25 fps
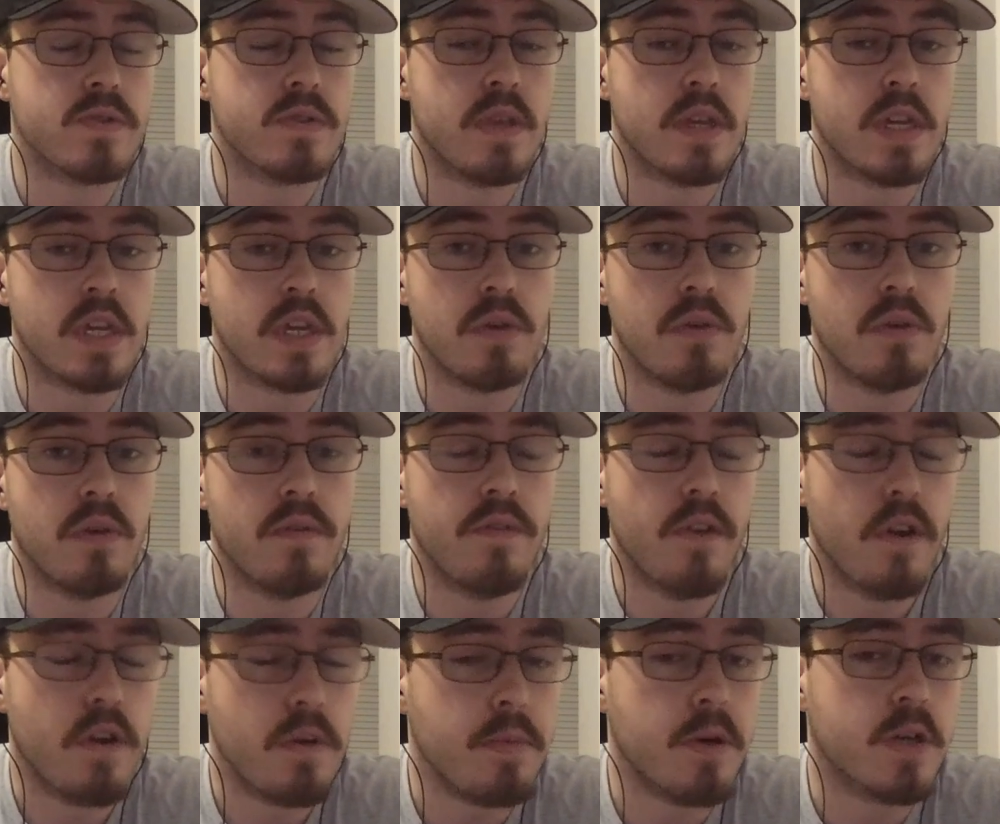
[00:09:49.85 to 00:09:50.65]
Thank you all
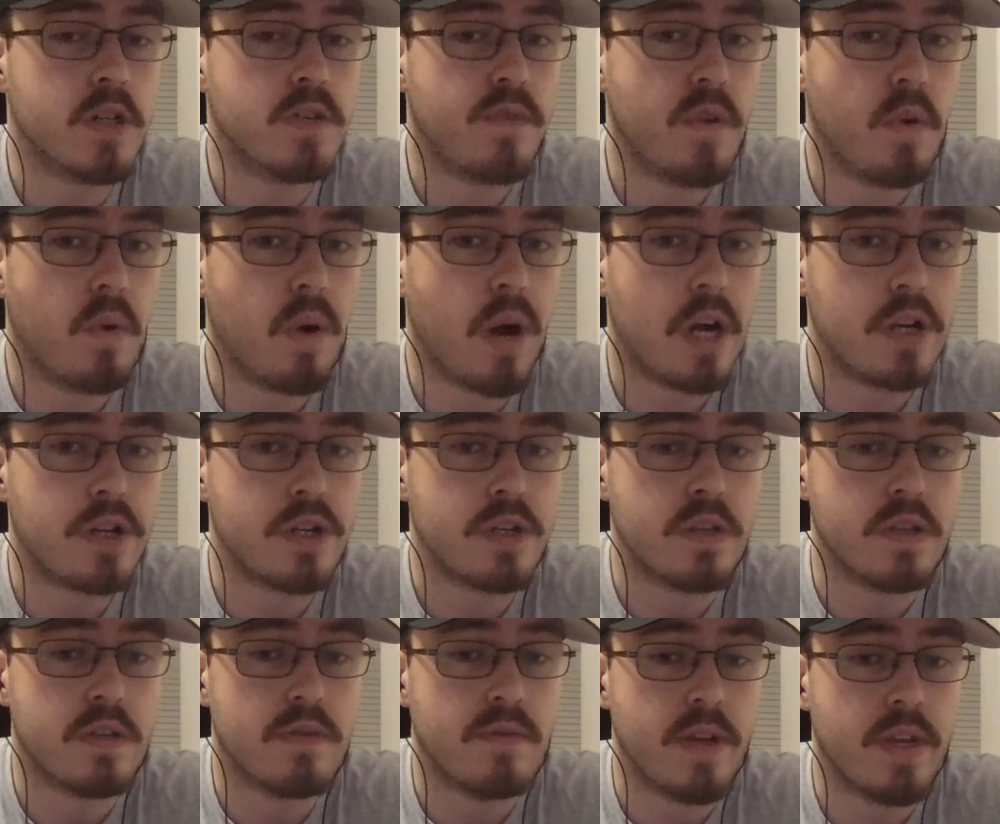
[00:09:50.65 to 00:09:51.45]
very much for
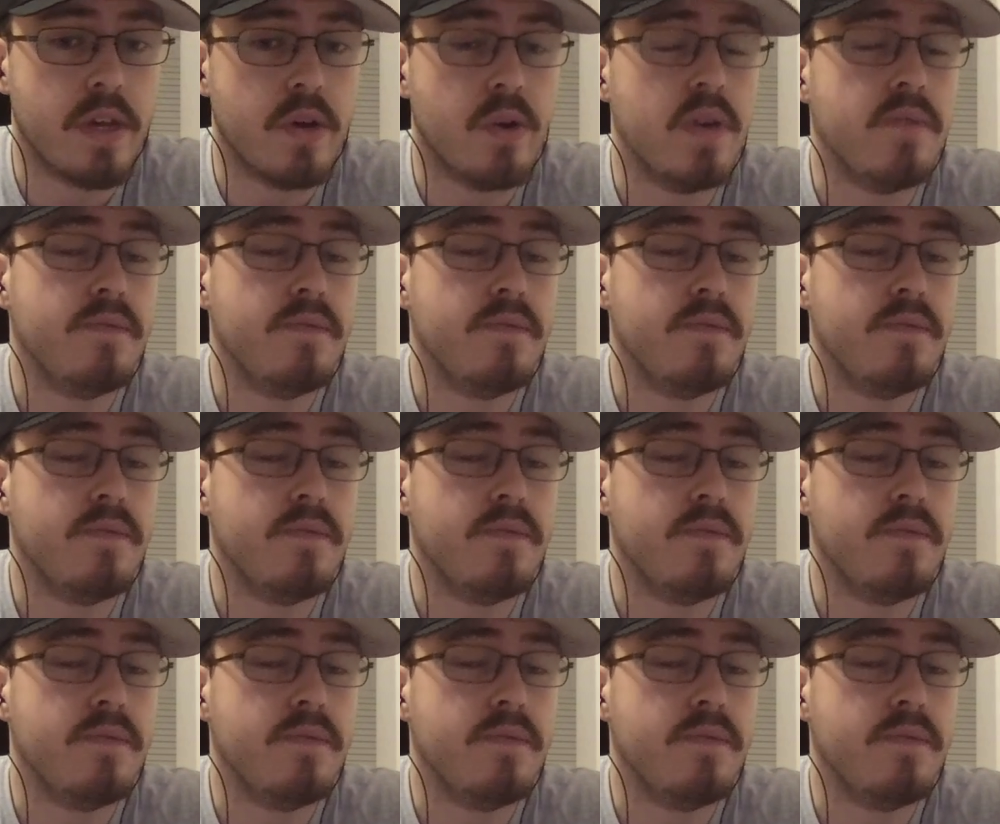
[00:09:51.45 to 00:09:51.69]
watching this video.